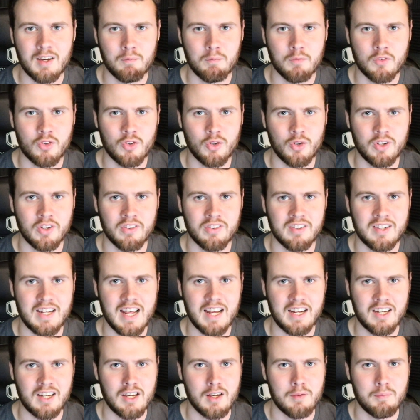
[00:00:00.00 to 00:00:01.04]
So it's
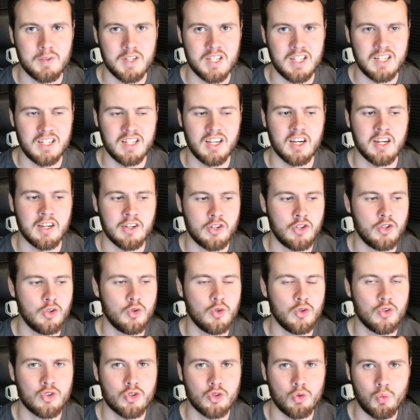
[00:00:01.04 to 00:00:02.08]
not gonna be a
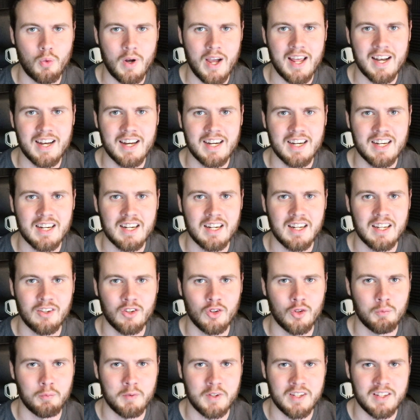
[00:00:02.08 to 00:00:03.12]
huge wedding,
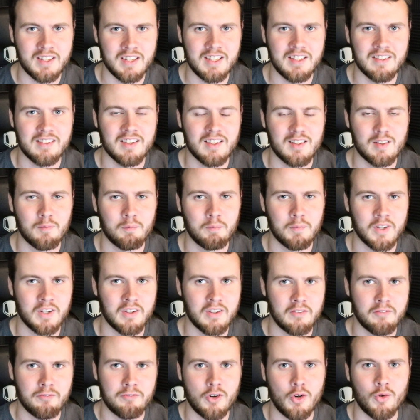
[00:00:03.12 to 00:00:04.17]
it'll be decent, but
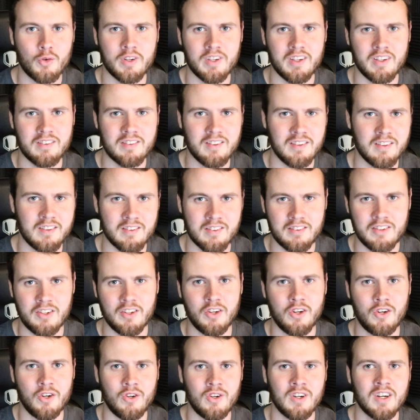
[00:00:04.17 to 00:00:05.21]
the focus is
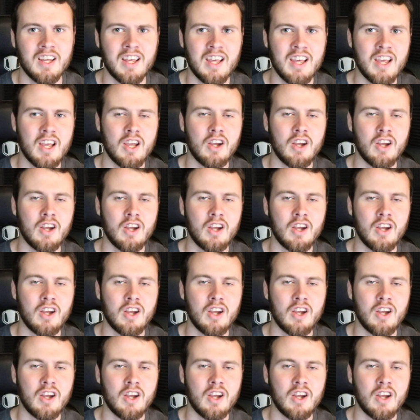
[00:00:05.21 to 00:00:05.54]
still